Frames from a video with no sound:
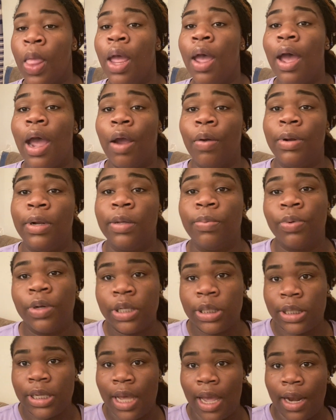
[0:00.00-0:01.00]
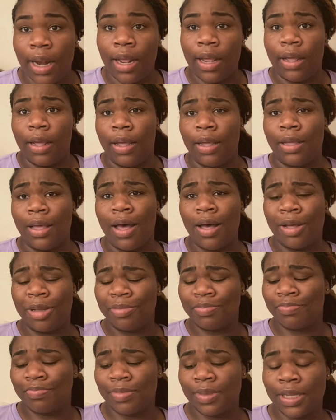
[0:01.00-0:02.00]
I really appreciate it, and y'all
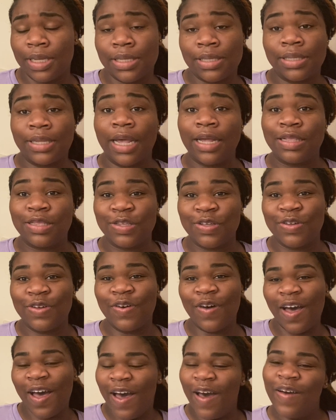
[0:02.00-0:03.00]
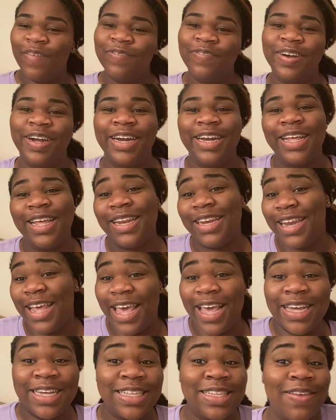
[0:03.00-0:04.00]
stay tuned for the
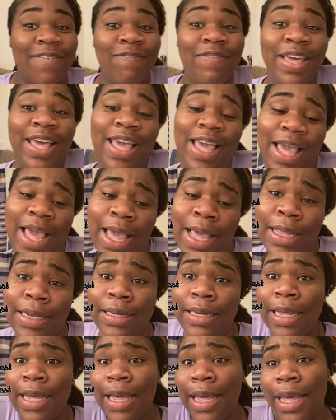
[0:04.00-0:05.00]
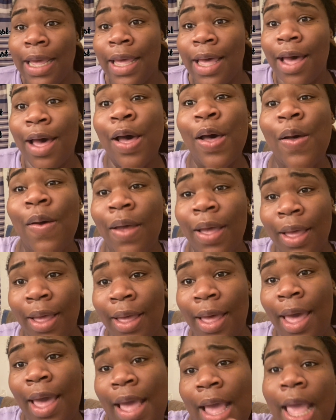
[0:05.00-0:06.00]
next video.
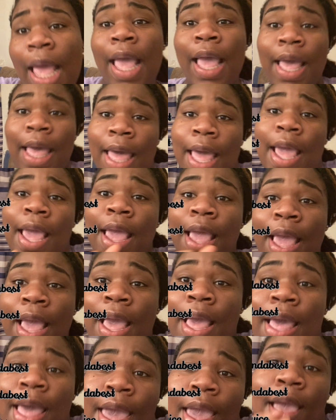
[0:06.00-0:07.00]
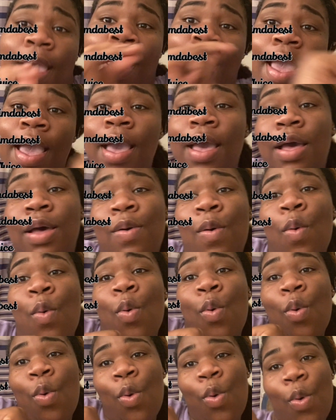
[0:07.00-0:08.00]
Hey.
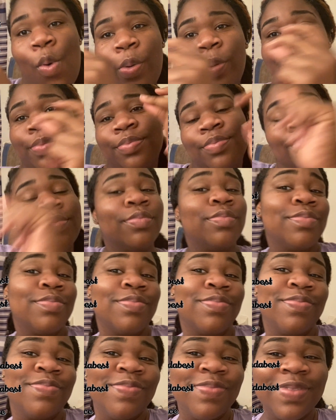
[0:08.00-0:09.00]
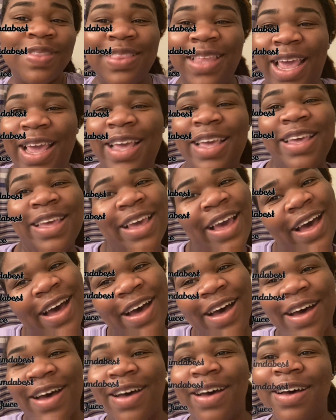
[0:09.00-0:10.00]
Oh, thank
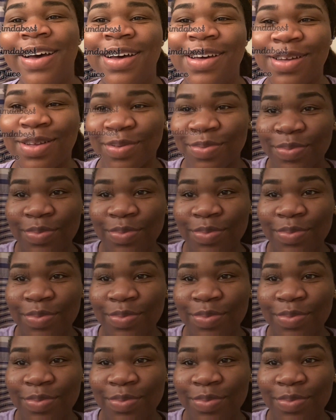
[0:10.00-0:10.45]
y'all.